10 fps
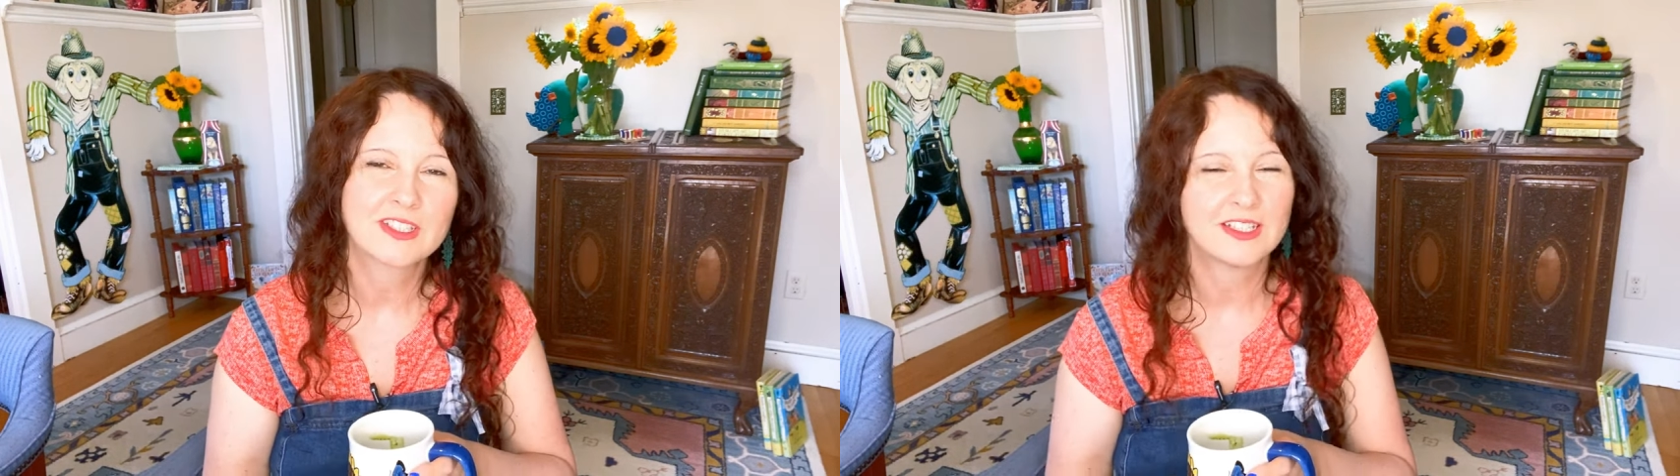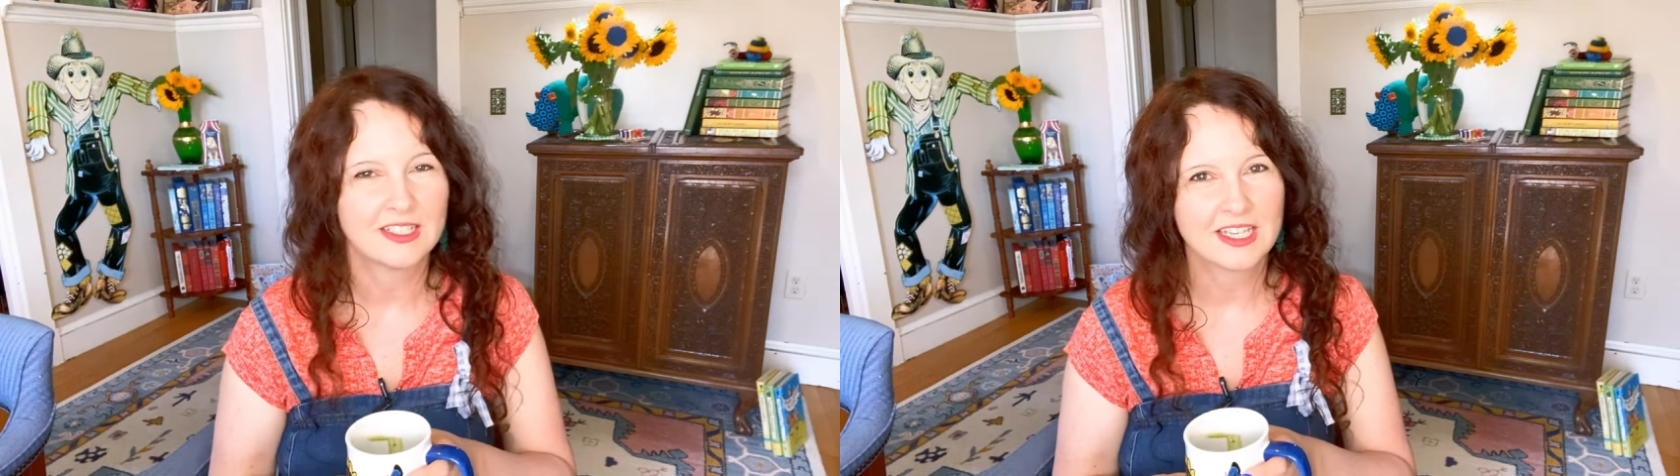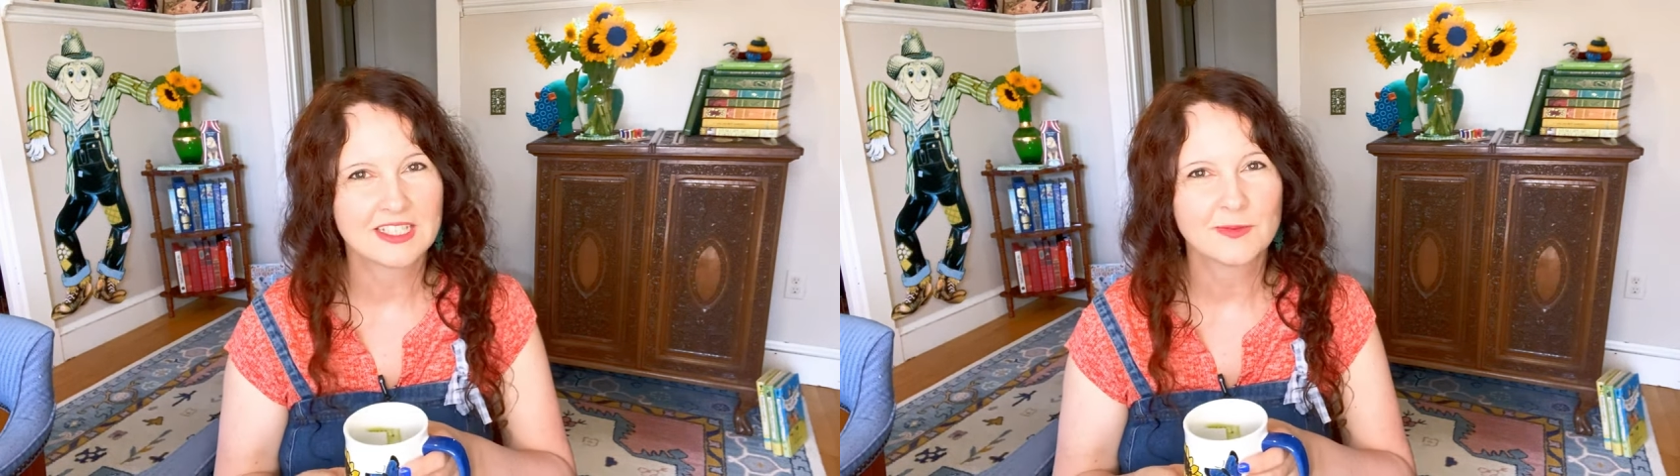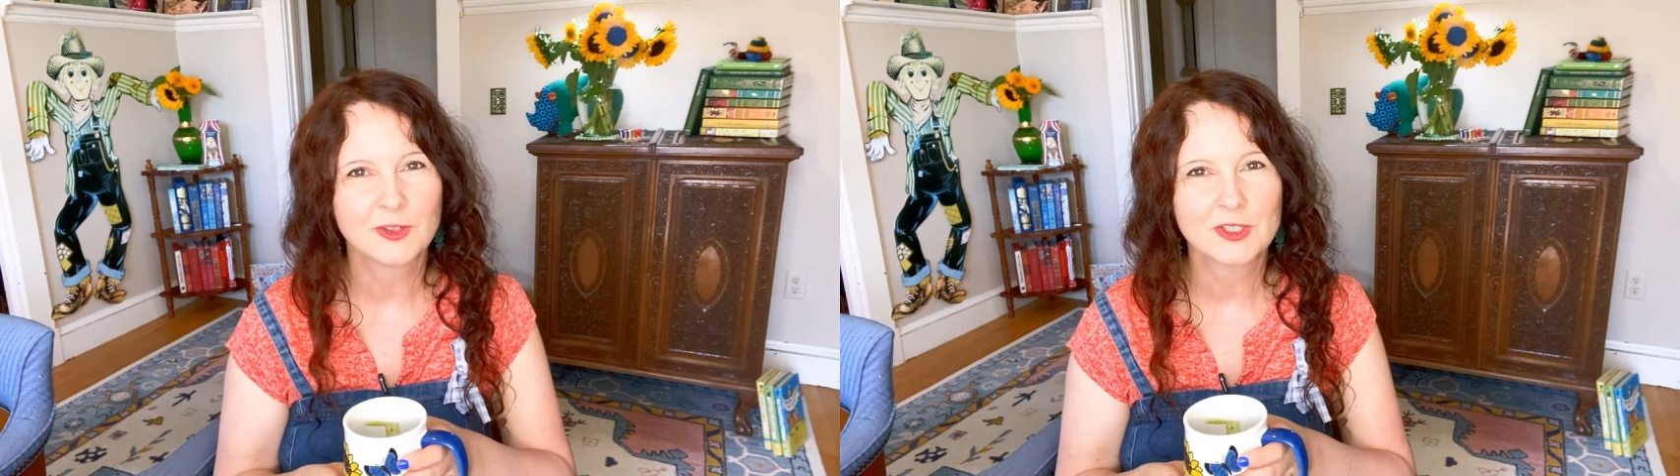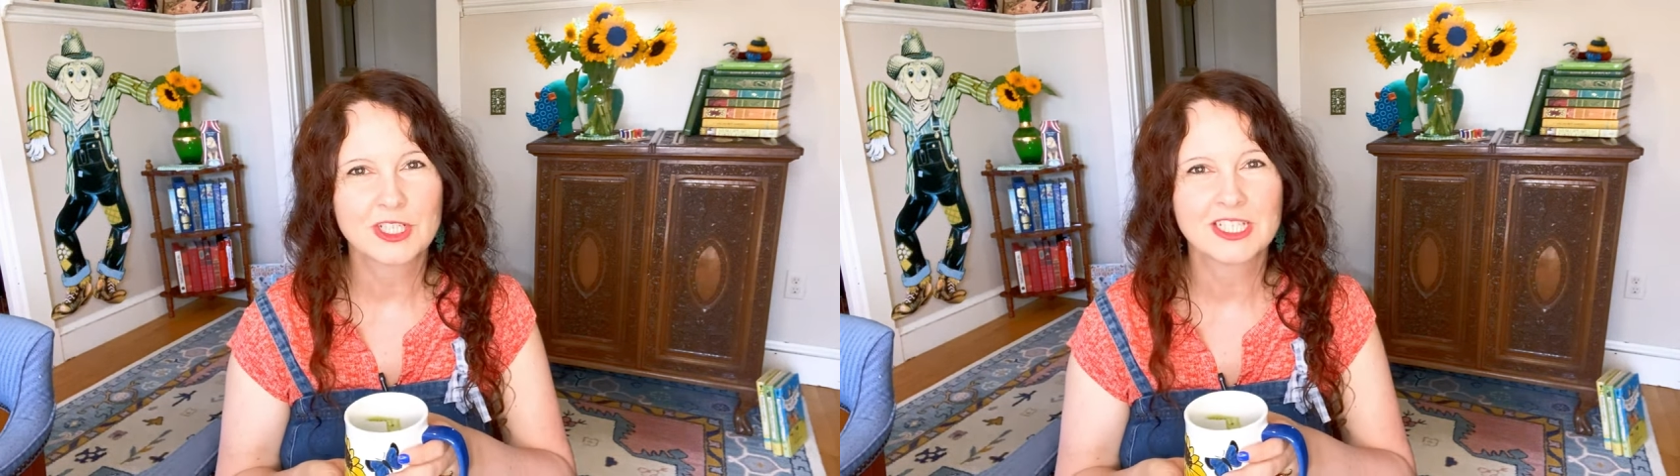condensed
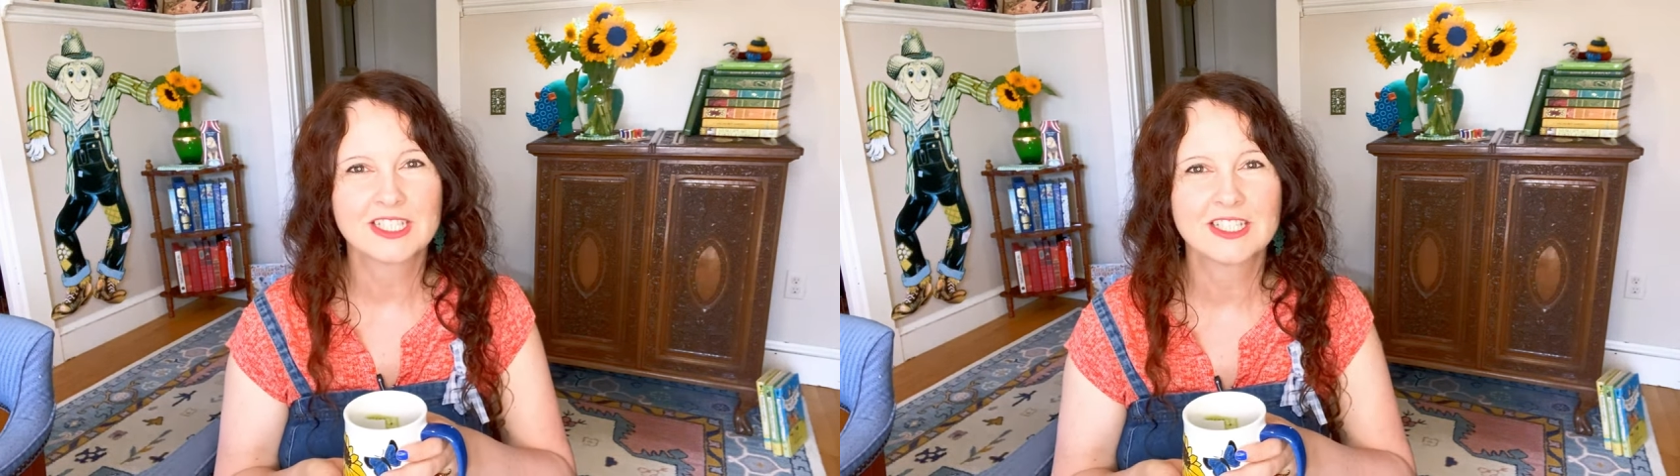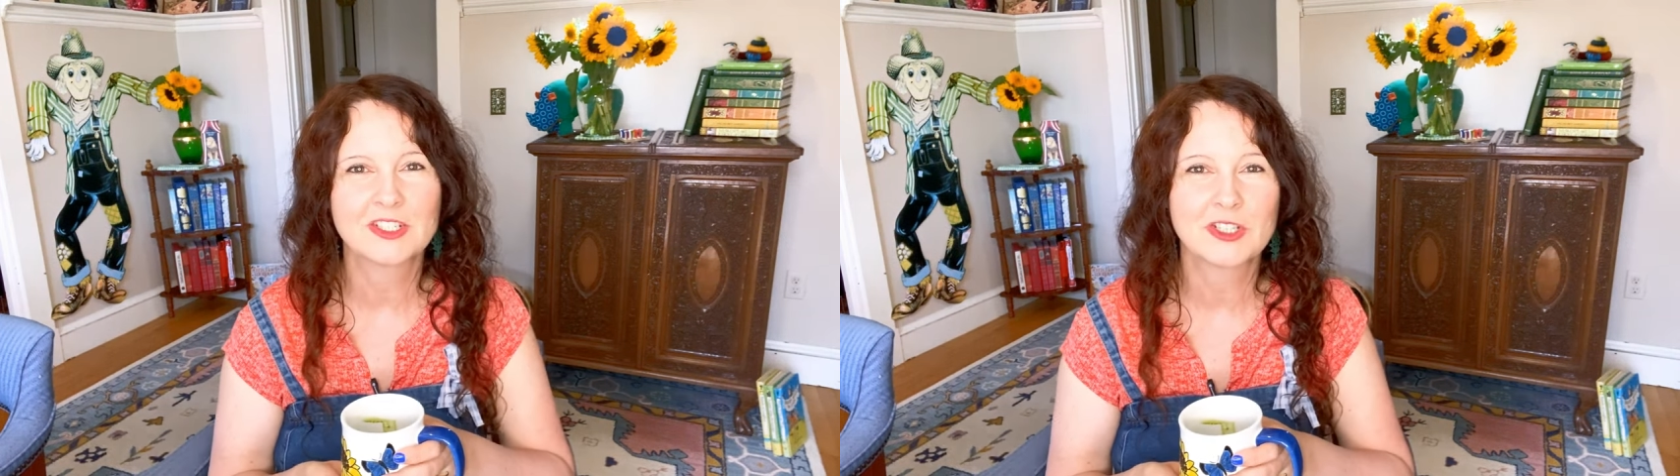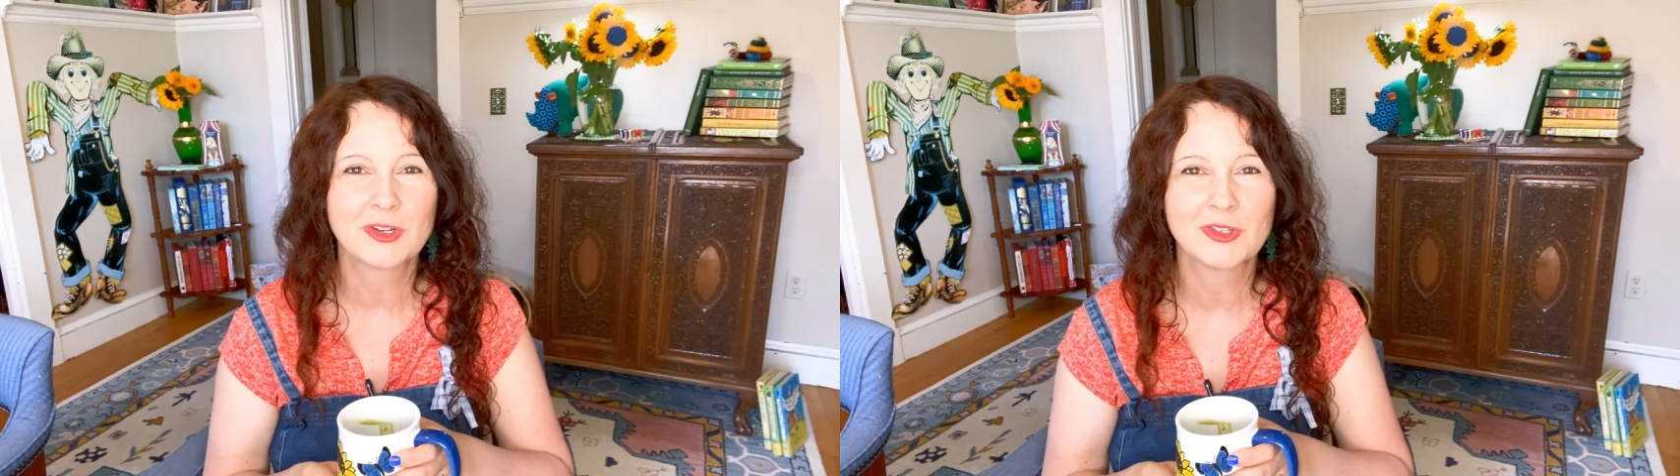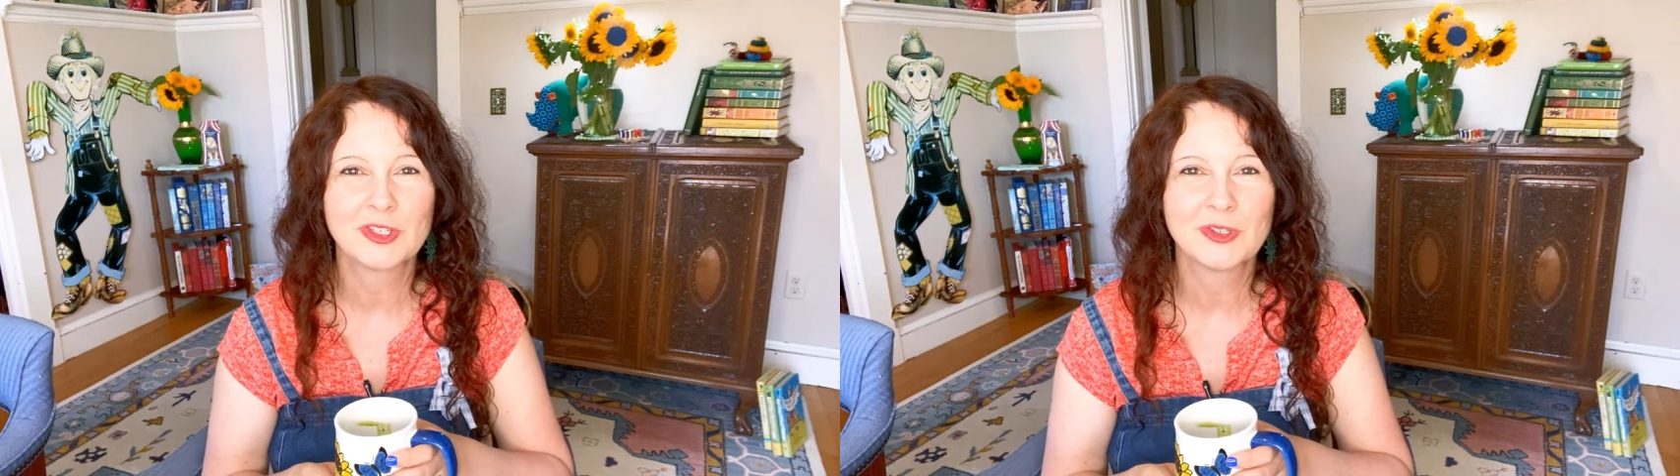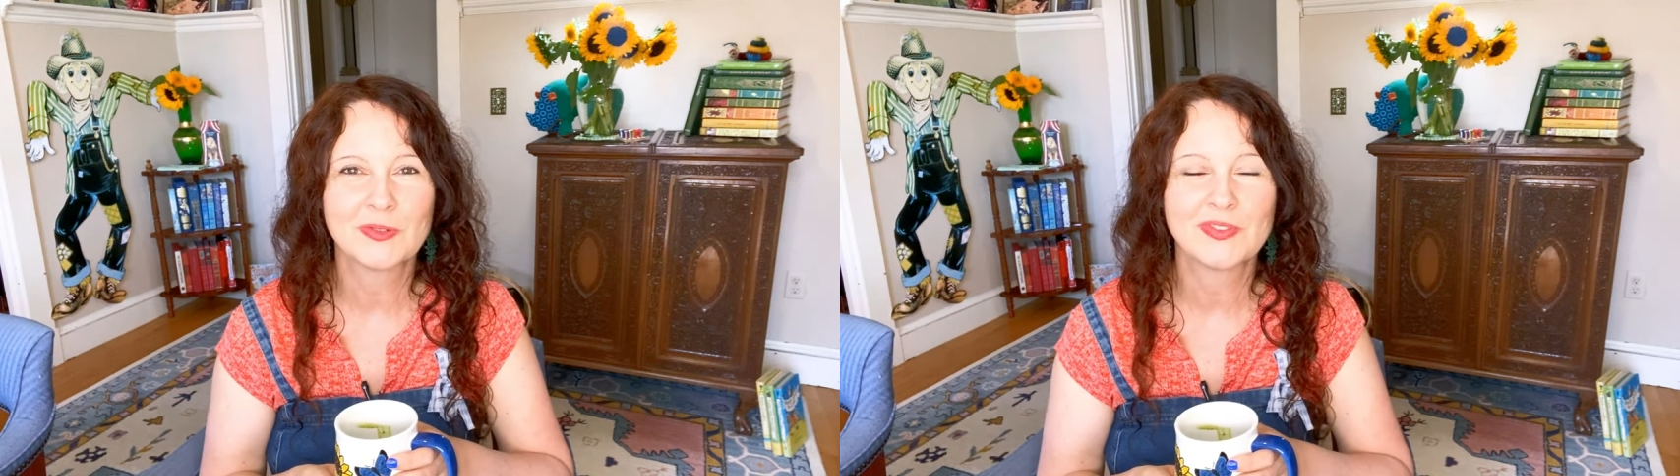versions to show
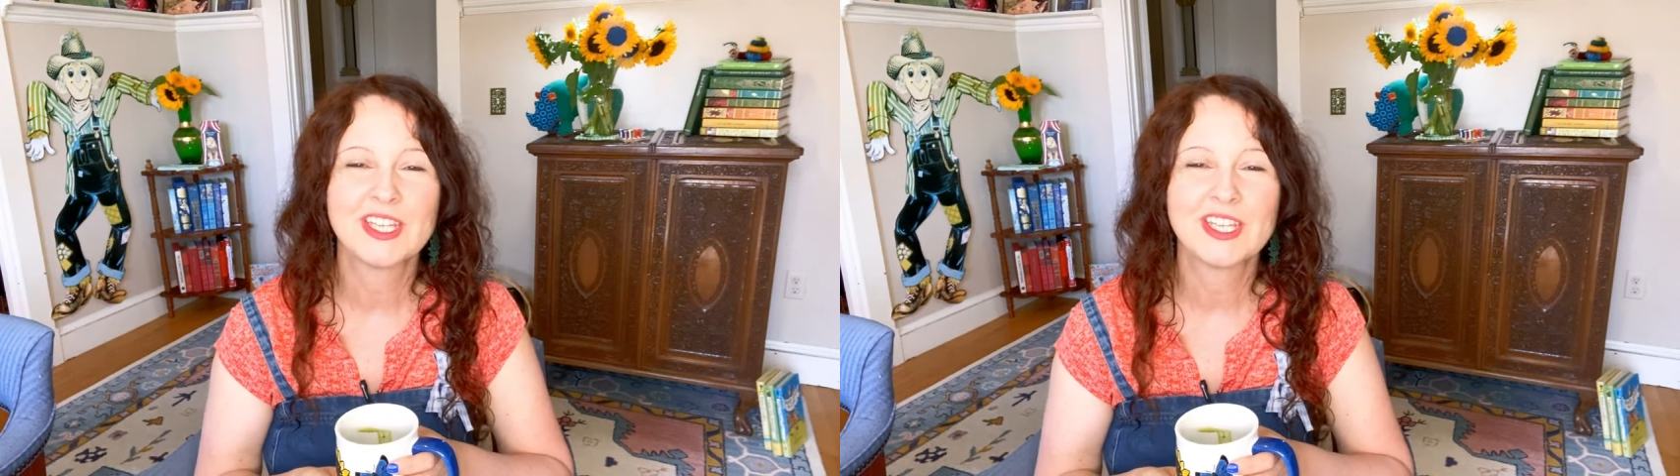you.